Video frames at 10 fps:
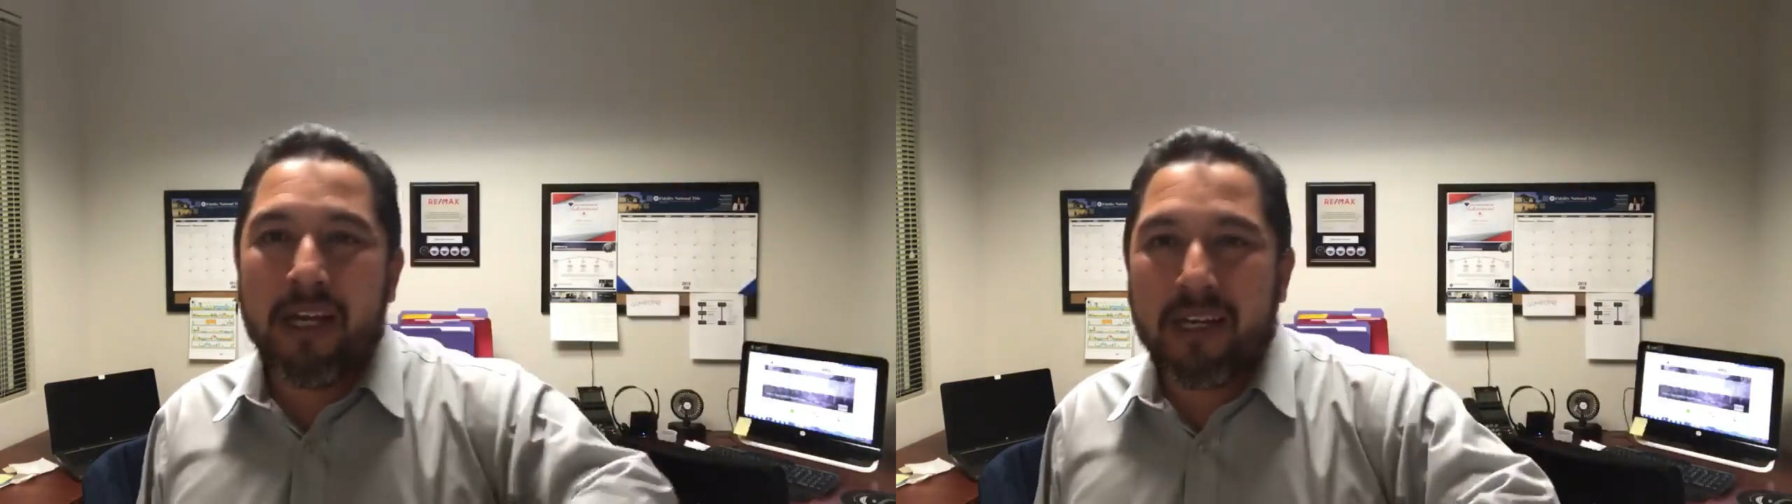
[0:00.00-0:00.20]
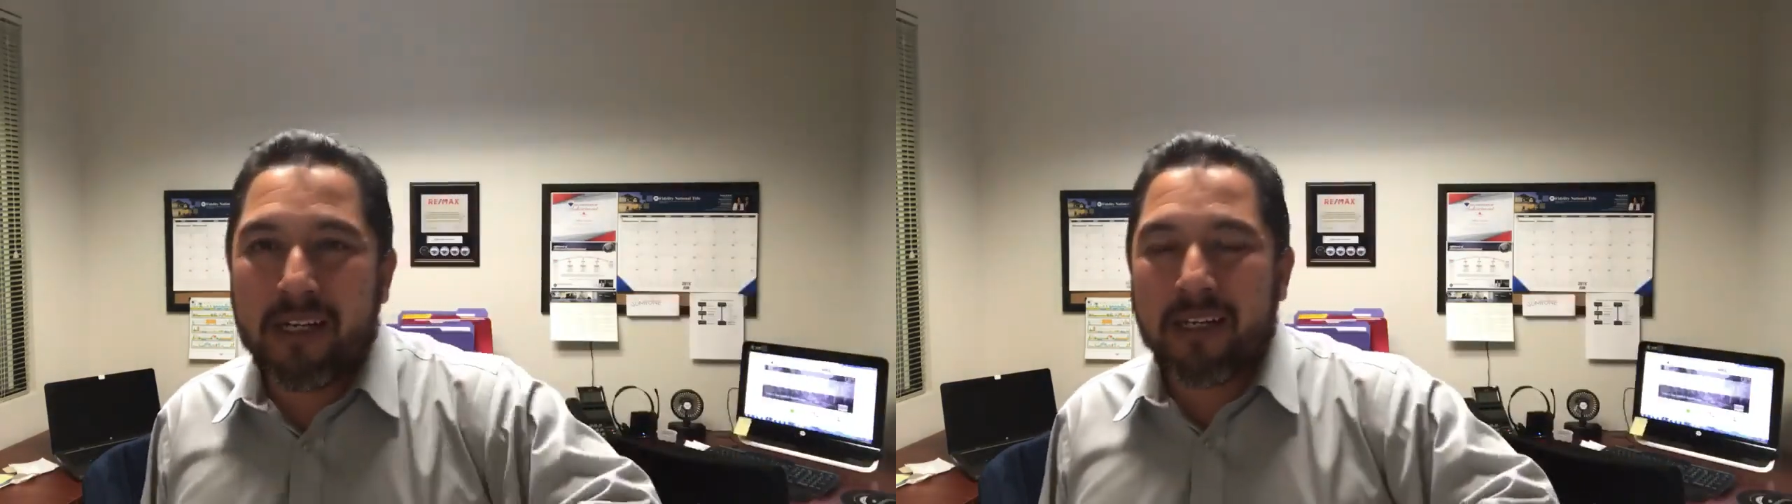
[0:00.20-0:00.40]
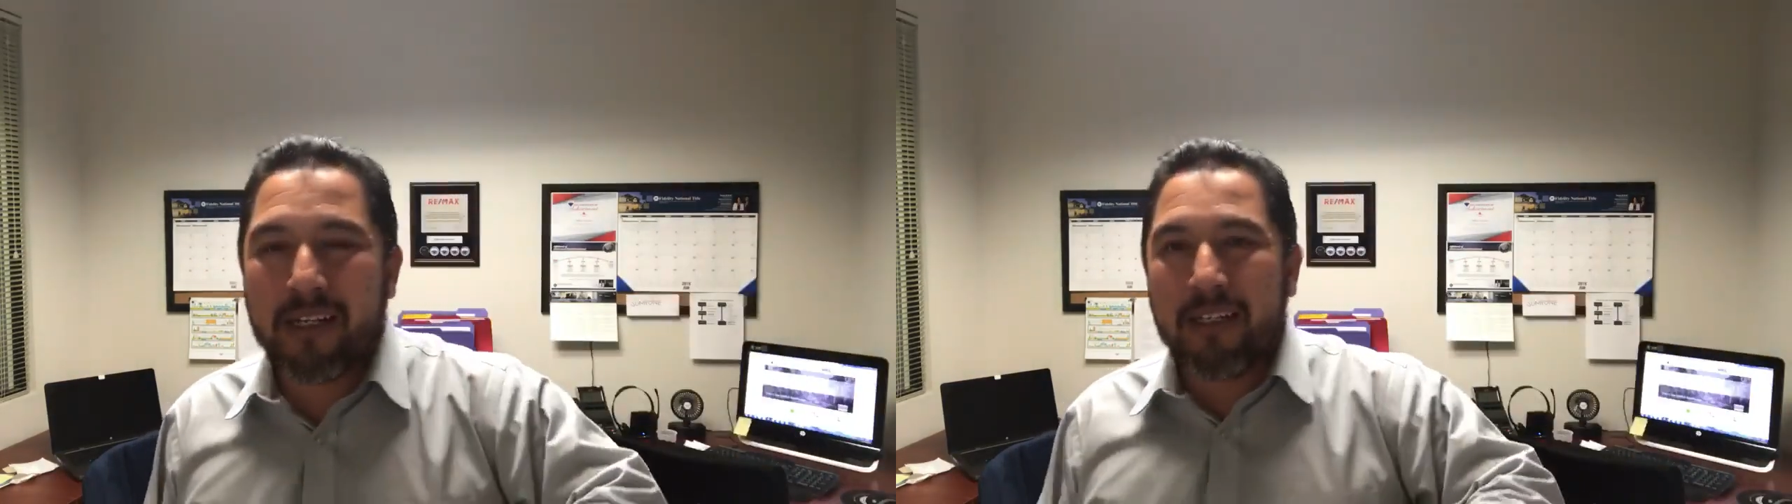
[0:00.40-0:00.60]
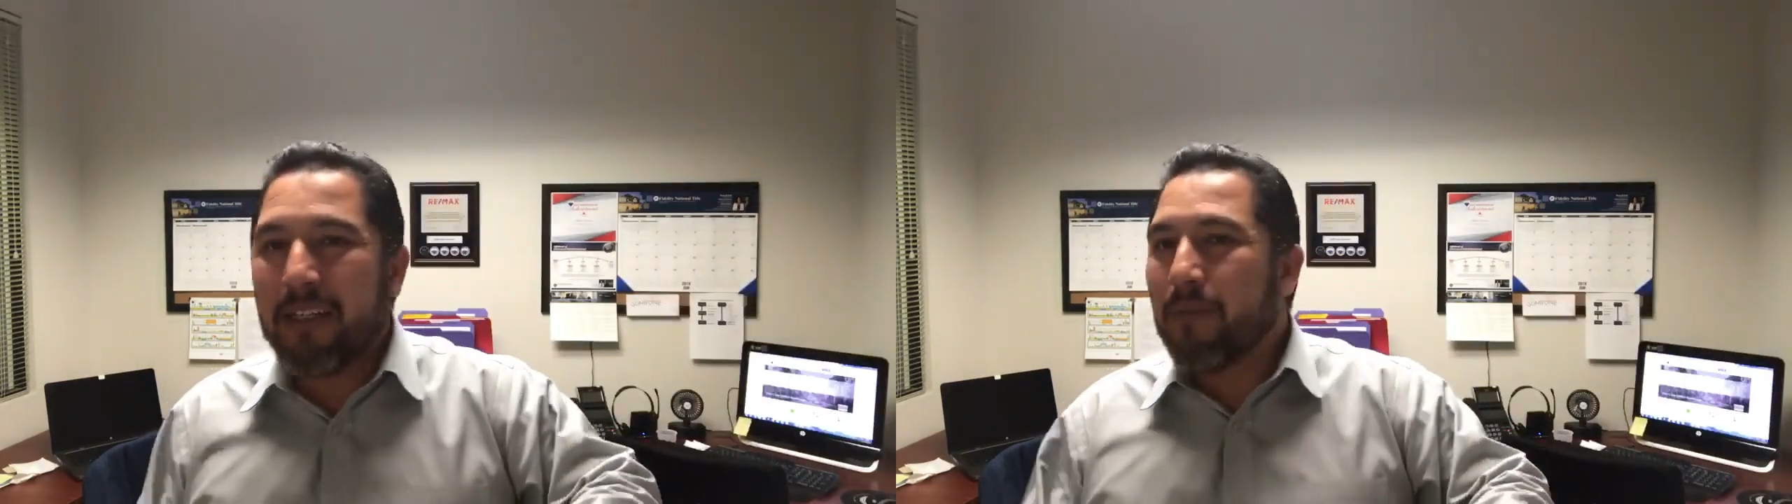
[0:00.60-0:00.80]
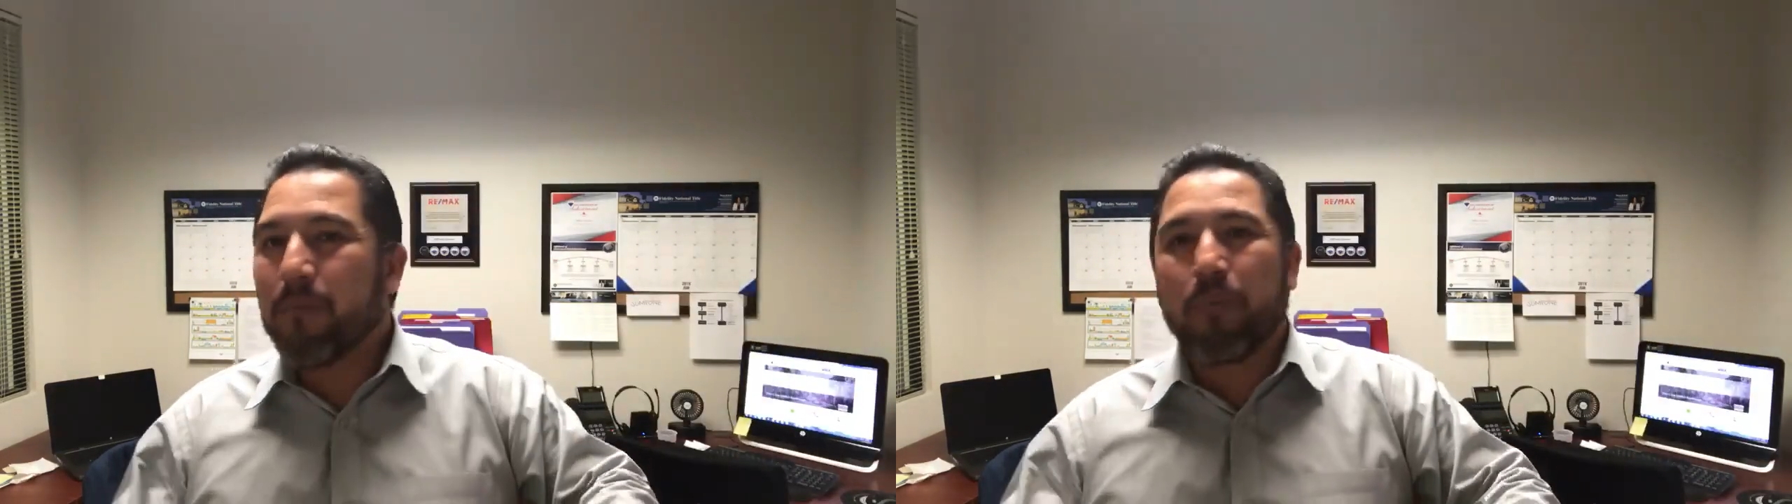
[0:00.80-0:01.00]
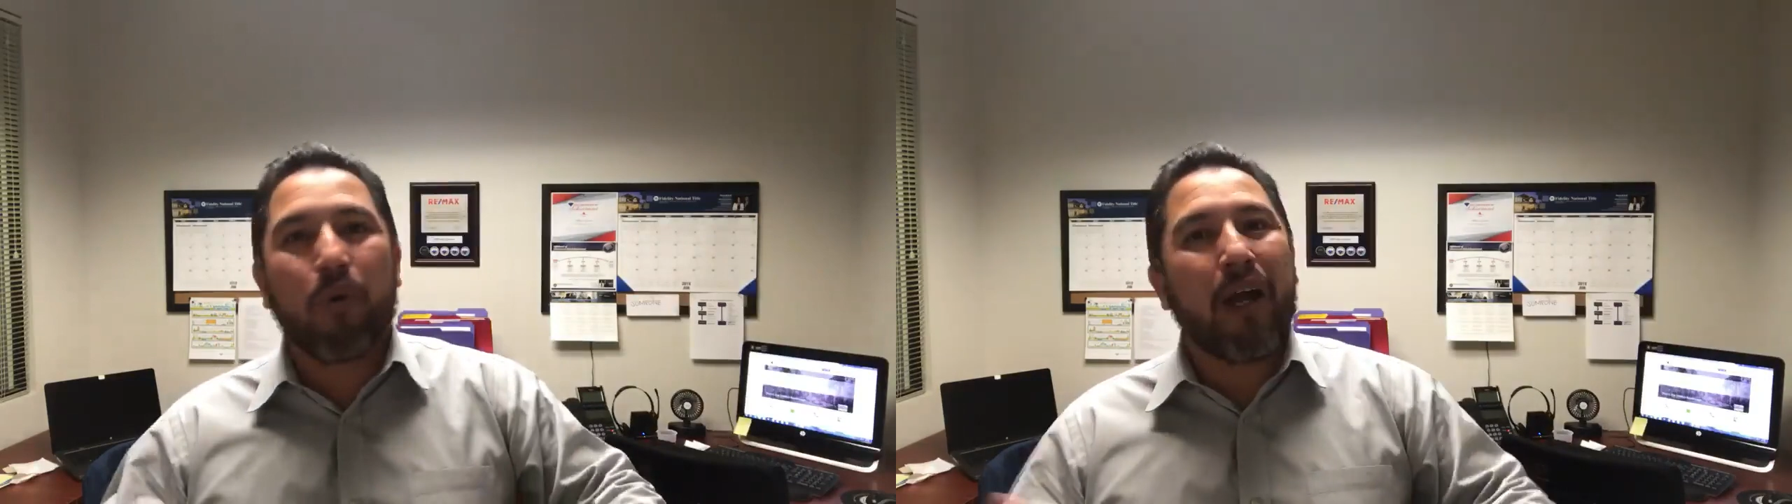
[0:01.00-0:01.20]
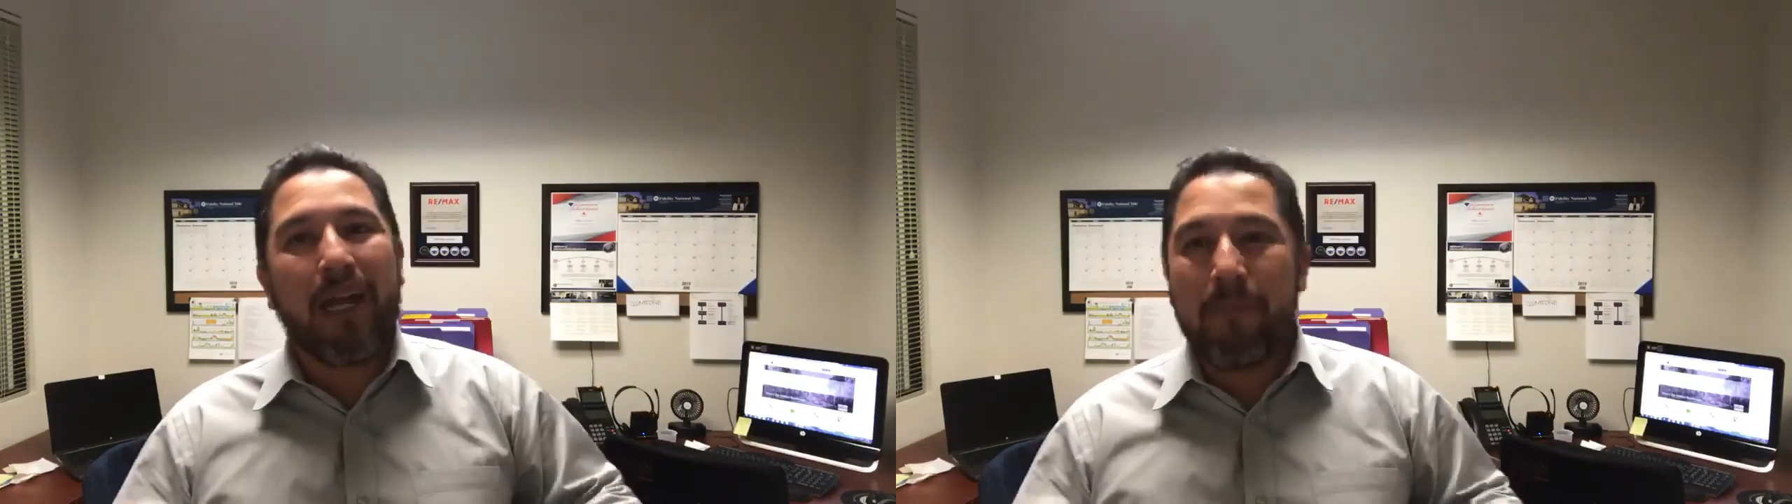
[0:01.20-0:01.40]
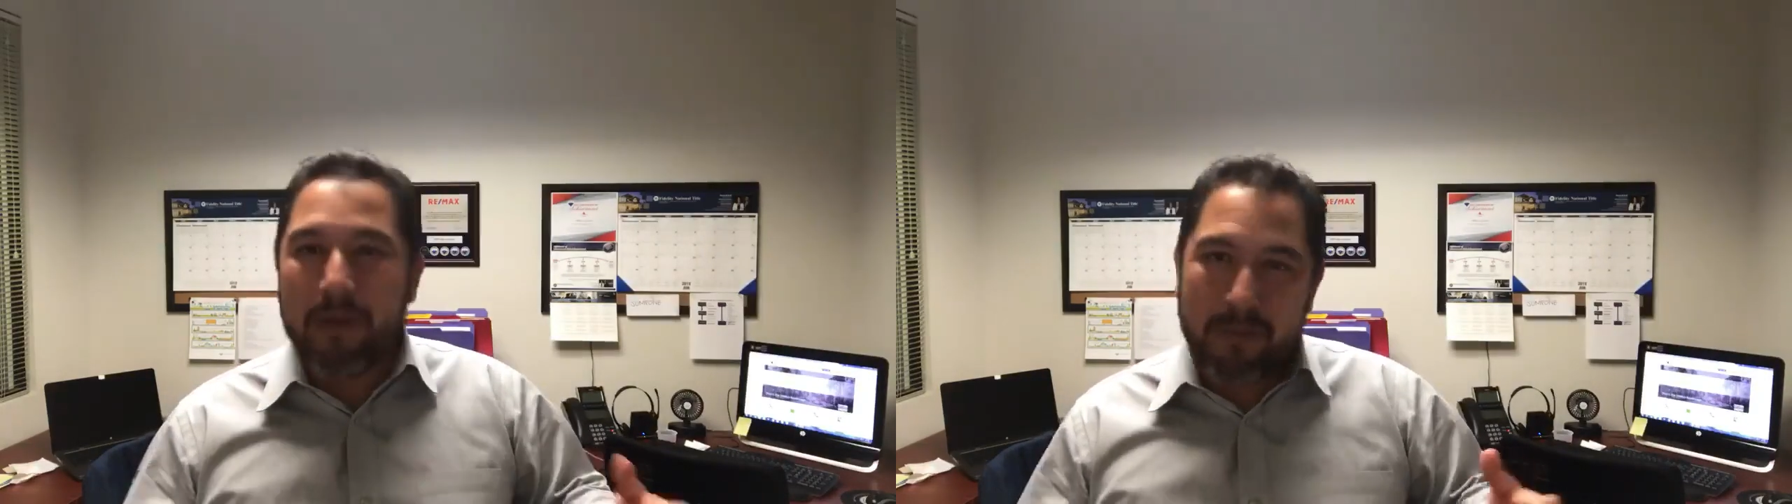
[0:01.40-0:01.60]

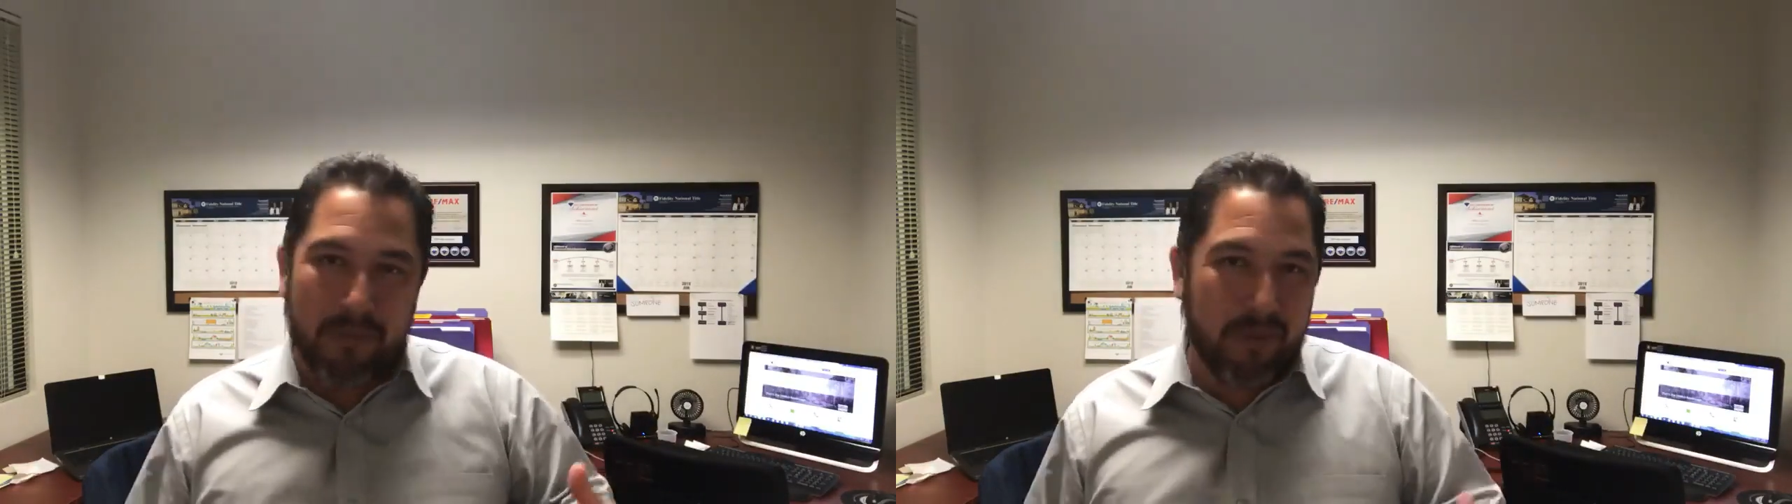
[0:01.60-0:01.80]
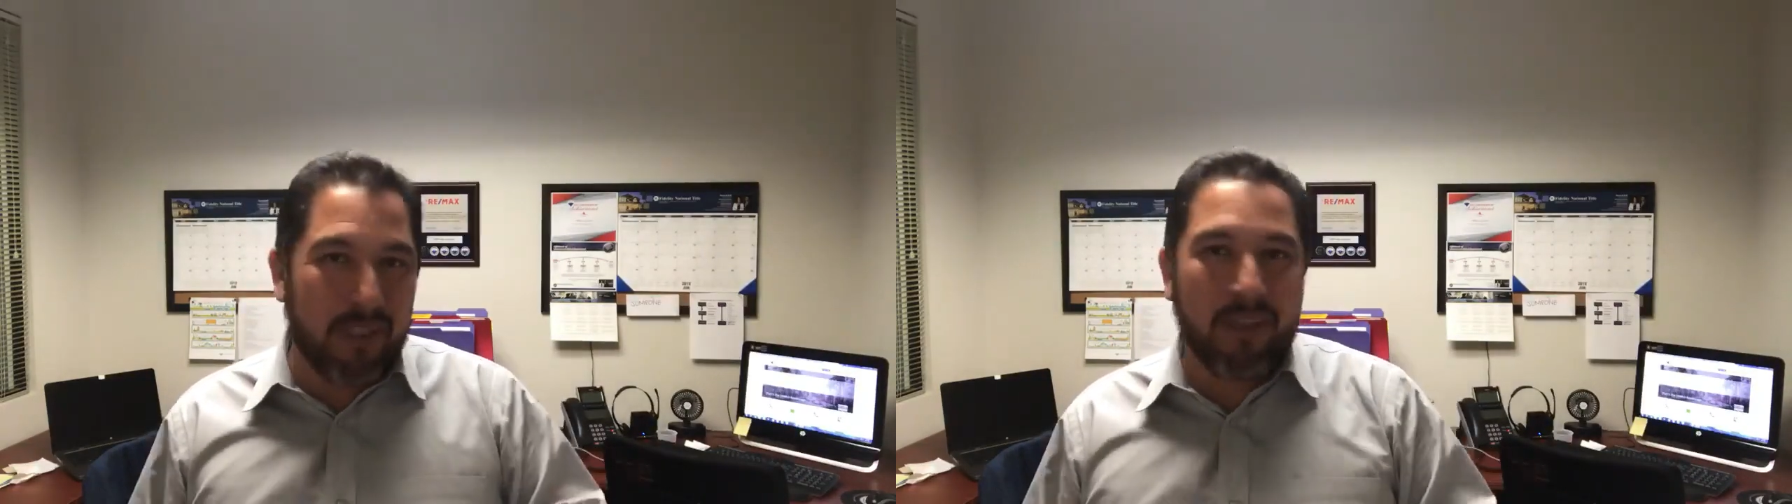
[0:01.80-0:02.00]
Bribe them,